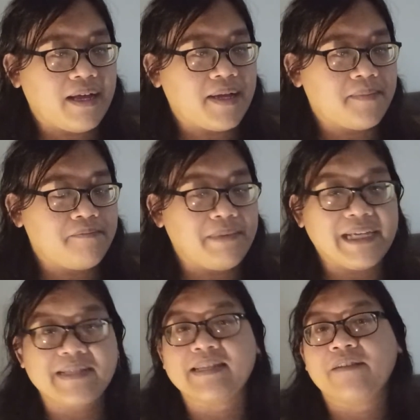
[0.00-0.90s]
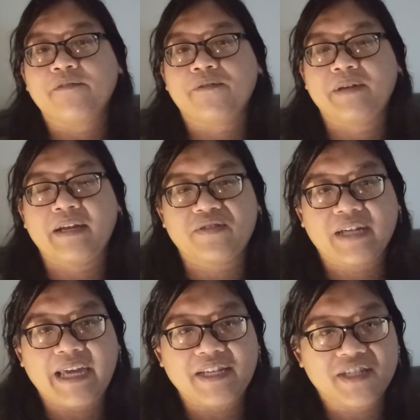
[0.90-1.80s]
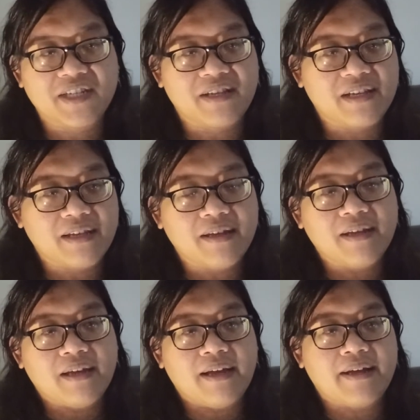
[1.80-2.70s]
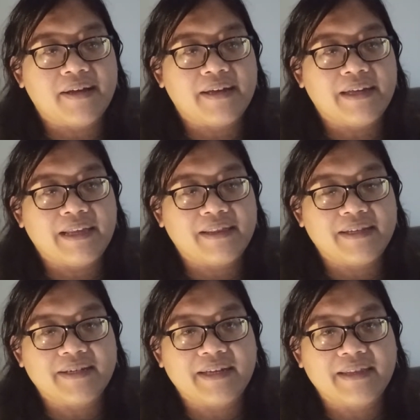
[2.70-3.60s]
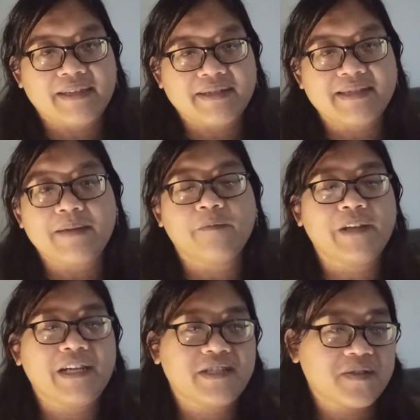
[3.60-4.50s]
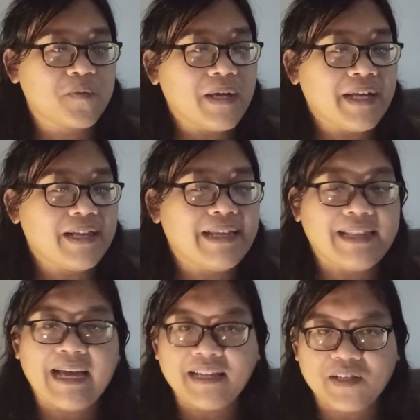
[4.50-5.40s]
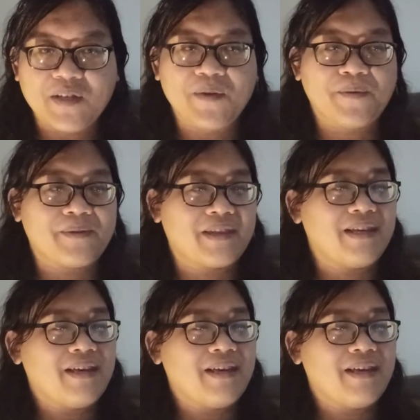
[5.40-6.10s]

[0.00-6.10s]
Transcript: uh, being sent for re-education uh, at the at the same village as well. And that youth,